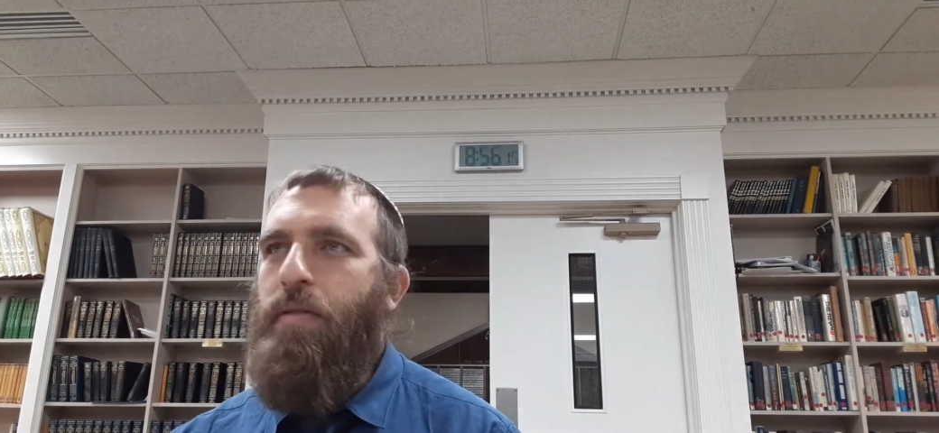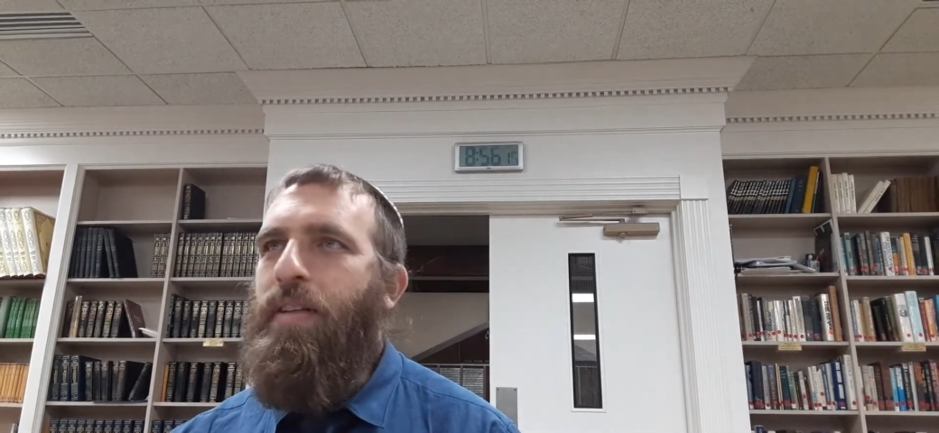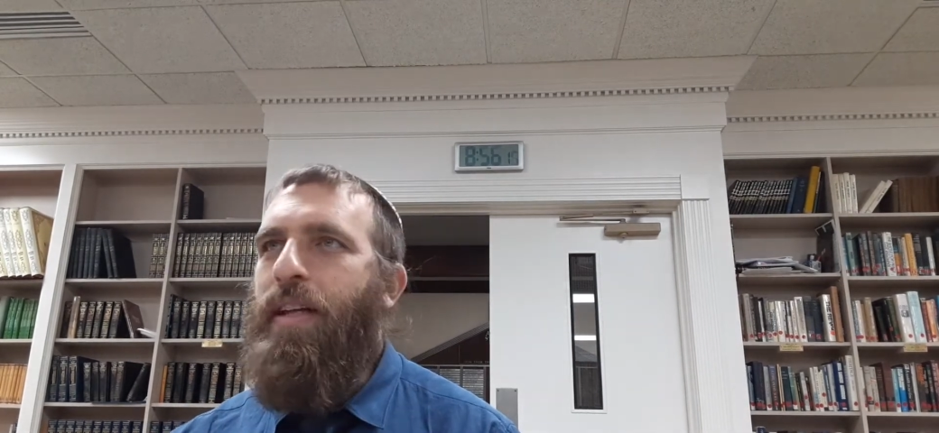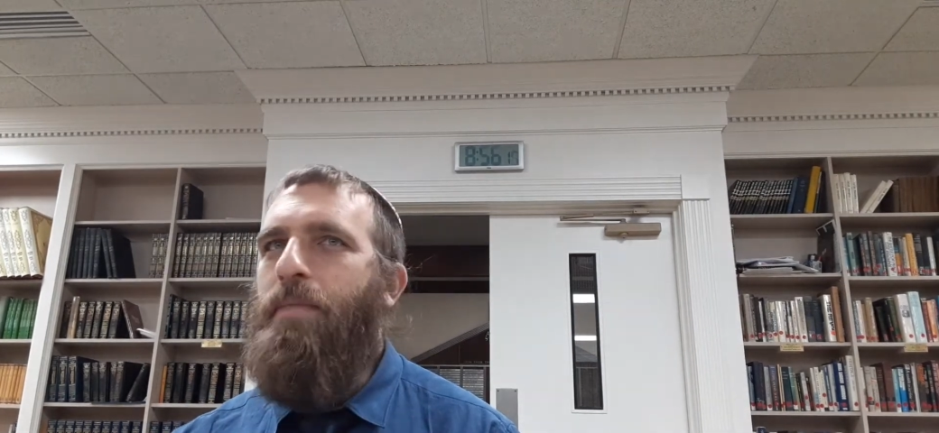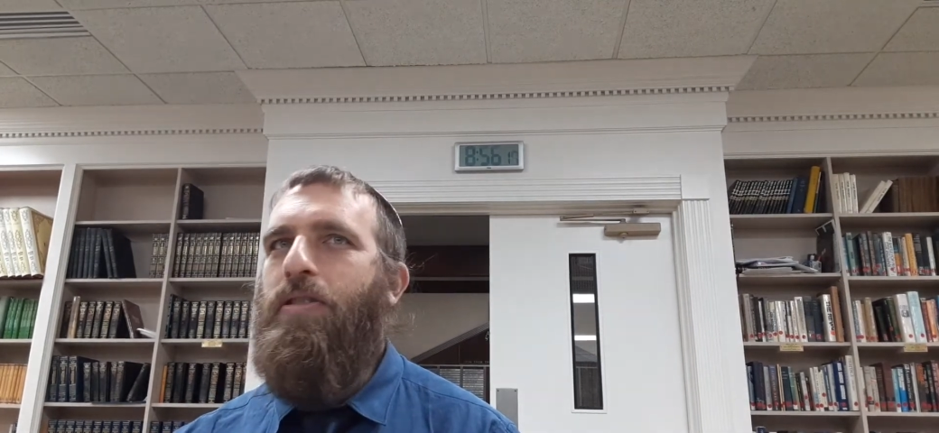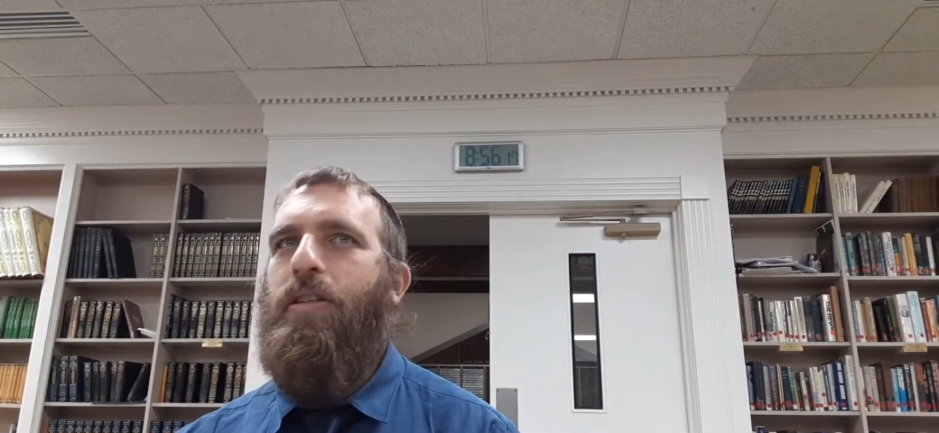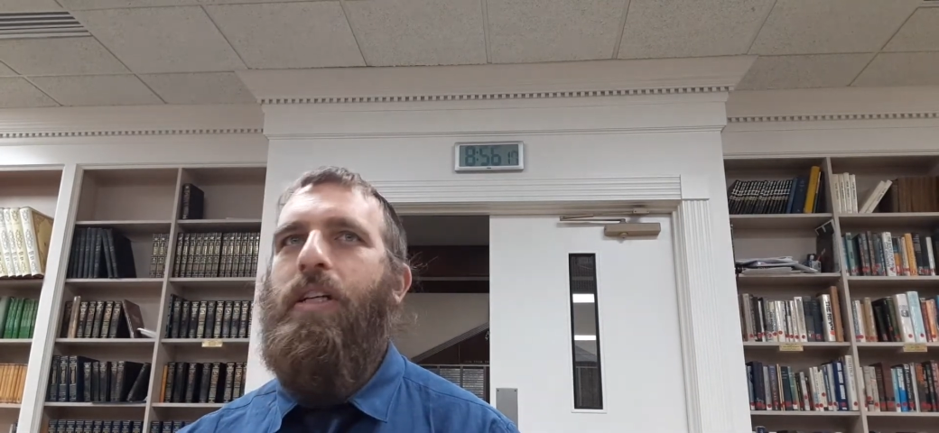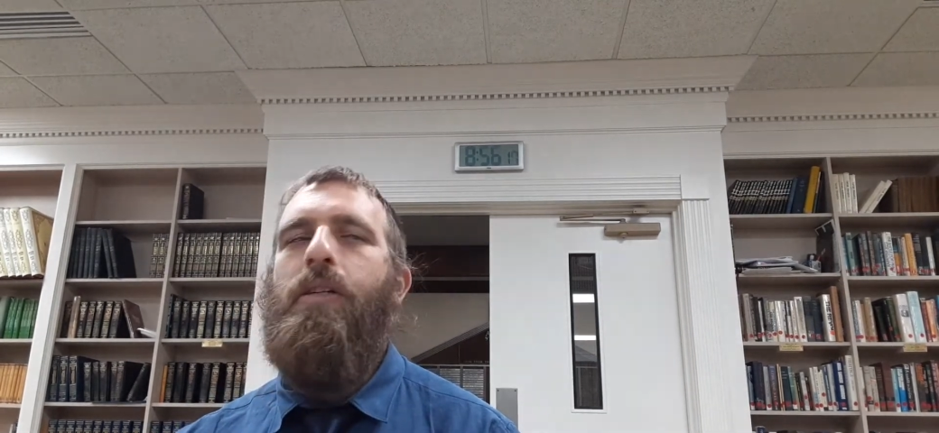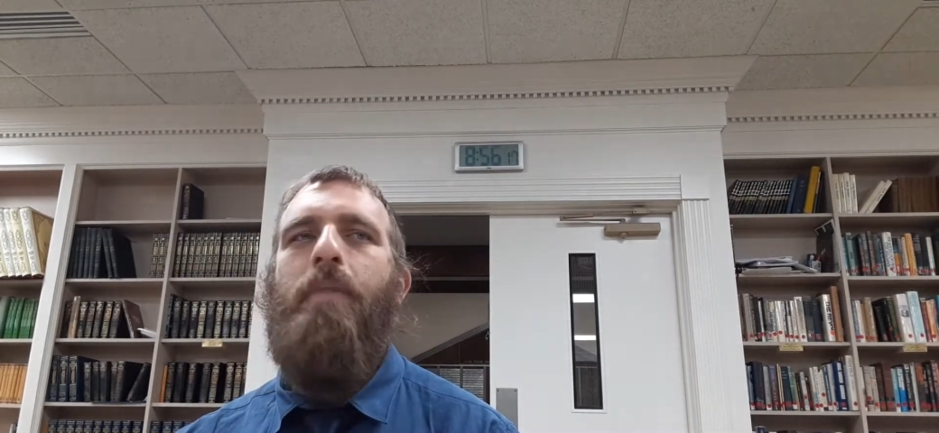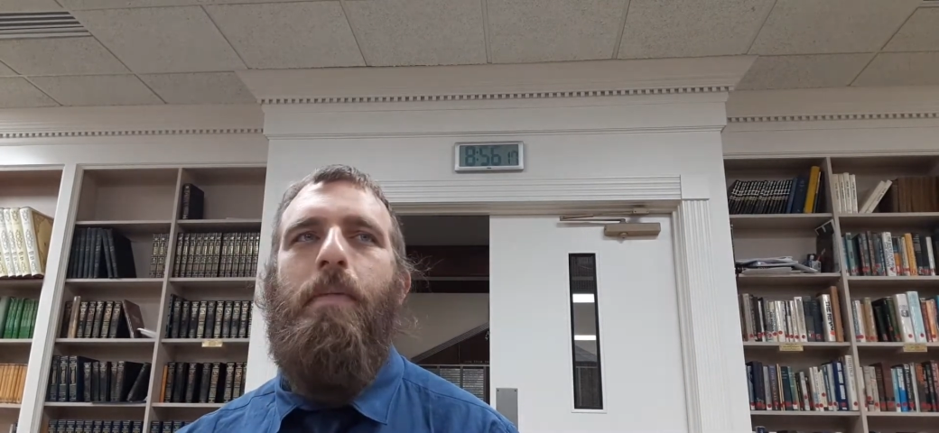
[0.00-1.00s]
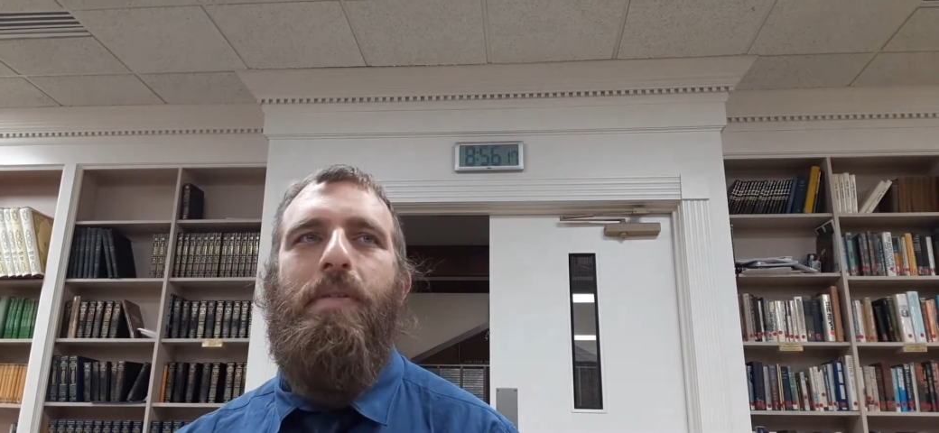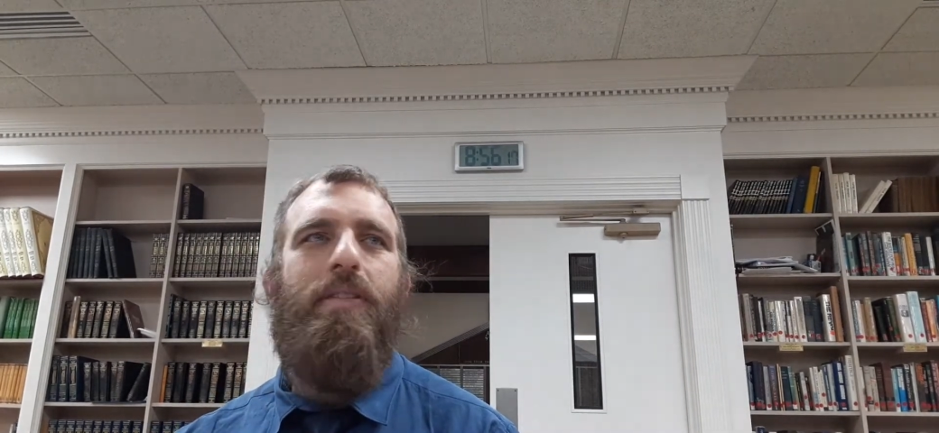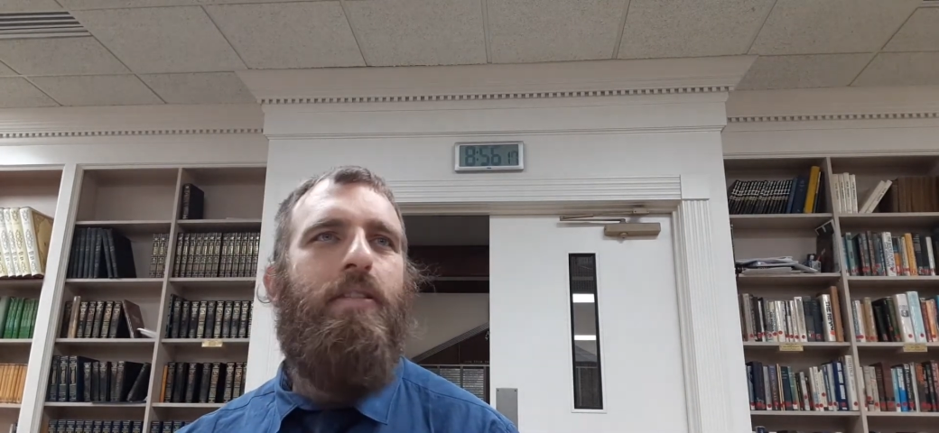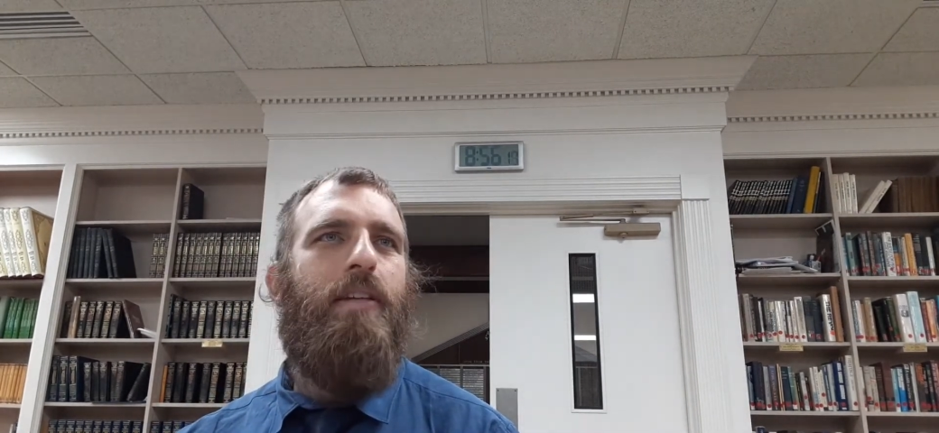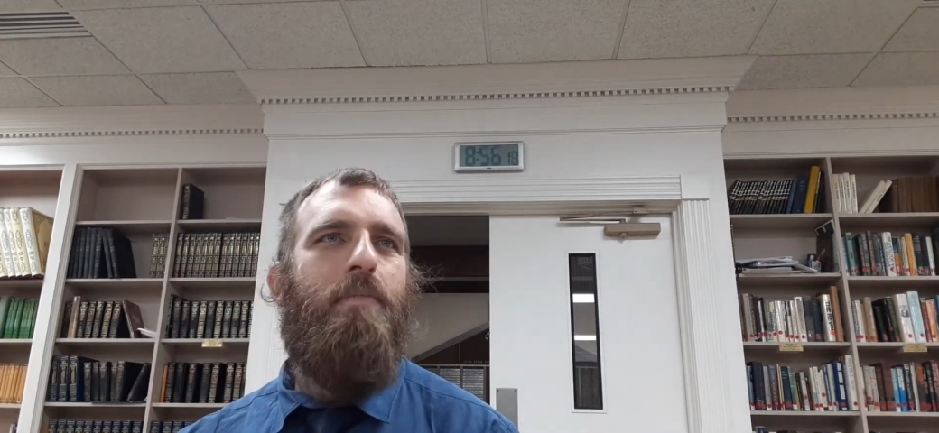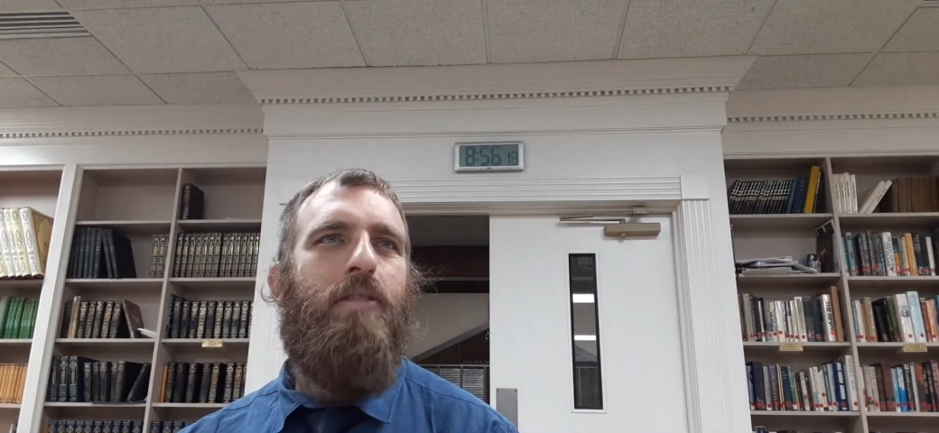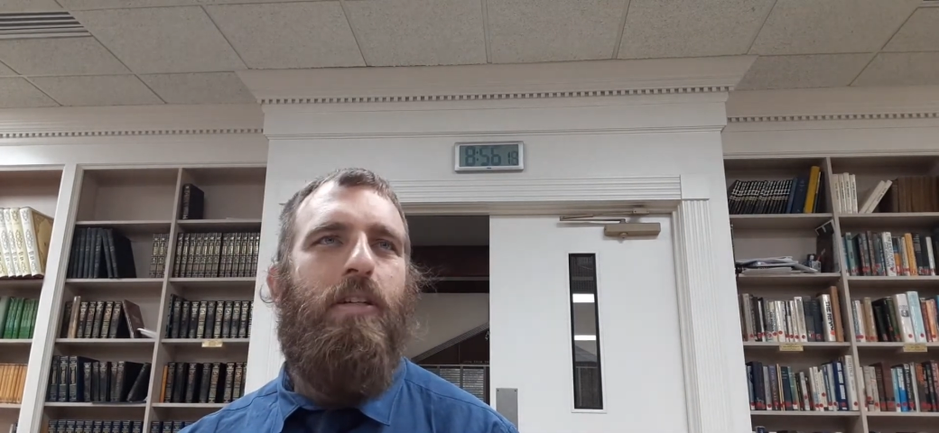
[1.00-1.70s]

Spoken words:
redemption, he remembers the redemption.